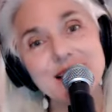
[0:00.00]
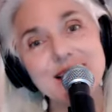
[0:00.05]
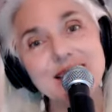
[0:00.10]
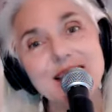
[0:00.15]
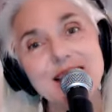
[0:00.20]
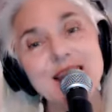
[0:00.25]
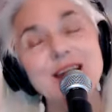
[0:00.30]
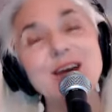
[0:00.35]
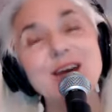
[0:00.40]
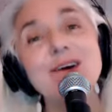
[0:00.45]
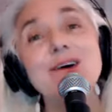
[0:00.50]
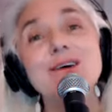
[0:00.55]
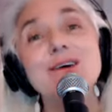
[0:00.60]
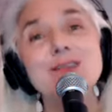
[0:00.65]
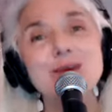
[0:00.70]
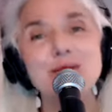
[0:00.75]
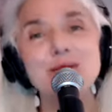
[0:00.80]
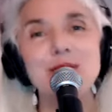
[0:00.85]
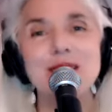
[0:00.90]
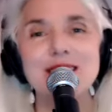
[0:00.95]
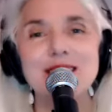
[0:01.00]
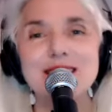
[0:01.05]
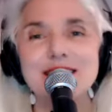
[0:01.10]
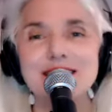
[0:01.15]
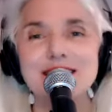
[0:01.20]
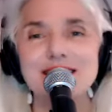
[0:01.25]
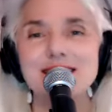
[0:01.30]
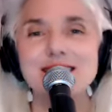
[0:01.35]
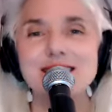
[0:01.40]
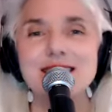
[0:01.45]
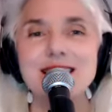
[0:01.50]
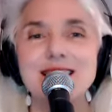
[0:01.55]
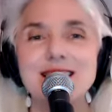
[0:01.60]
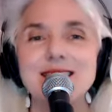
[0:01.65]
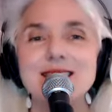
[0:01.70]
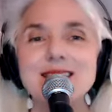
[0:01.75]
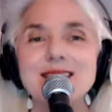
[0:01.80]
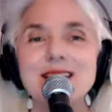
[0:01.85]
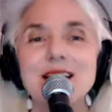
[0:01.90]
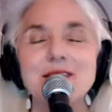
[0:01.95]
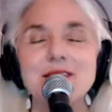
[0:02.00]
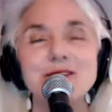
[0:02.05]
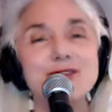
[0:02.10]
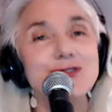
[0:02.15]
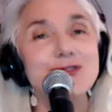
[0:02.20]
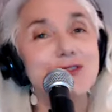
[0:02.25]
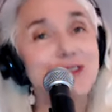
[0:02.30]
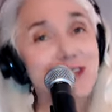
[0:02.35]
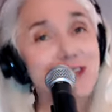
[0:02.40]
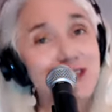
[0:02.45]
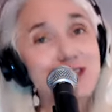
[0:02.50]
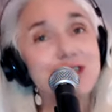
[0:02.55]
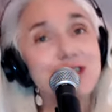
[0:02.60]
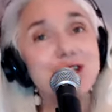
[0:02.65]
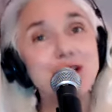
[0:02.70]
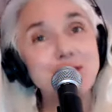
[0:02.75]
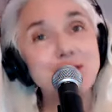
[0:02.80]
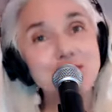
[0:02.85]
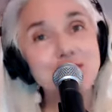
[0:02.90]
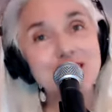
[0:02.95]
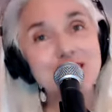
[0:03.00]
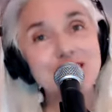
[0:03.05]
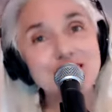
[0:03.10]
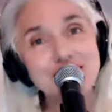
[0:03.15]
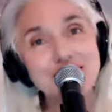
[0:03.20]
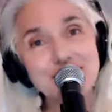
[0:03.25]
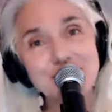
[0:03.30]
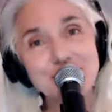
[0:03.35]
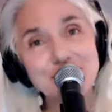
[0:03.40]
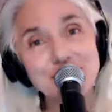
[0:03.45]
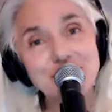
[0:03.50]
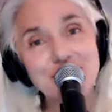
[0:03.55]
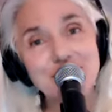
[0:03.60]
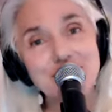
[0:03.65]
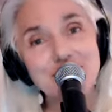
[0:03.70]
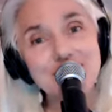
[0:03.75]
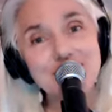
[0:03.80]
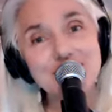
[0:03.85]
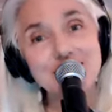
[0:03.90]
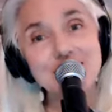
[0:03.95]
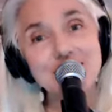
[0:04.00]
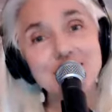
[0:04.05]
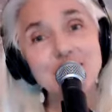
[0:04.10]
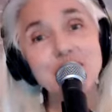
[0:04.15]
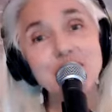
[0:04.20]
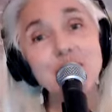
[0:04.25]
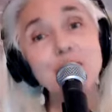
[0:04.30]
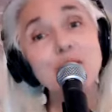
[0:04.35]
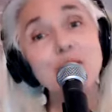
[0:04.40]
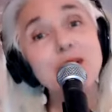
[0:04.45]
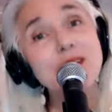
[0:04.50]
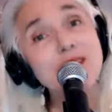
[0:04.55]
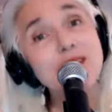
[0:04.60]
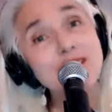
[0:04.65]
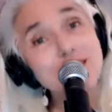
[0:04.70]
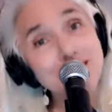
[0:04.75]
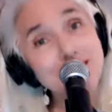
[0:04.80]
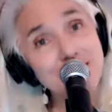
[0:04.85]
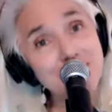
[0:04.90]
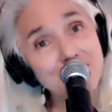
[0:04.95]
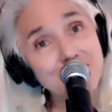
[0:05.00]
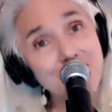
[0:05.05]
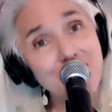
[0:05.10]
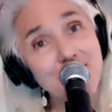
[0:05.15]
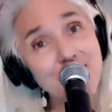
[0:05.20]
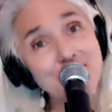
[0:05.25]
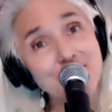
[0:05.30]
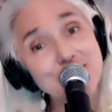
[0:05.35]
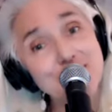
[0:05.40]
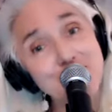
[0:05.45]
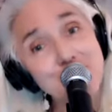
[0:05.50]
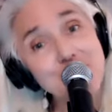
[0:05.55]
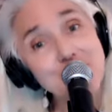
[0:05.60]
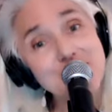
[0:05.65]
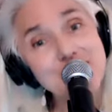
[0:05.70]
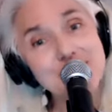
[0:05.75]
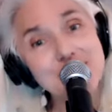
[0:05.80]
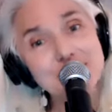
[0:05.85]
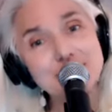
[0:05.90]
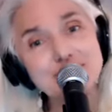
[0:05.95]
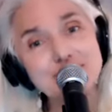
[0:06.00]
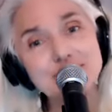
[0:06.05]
They are the qualities that have traditionally been identified with the divine feminine.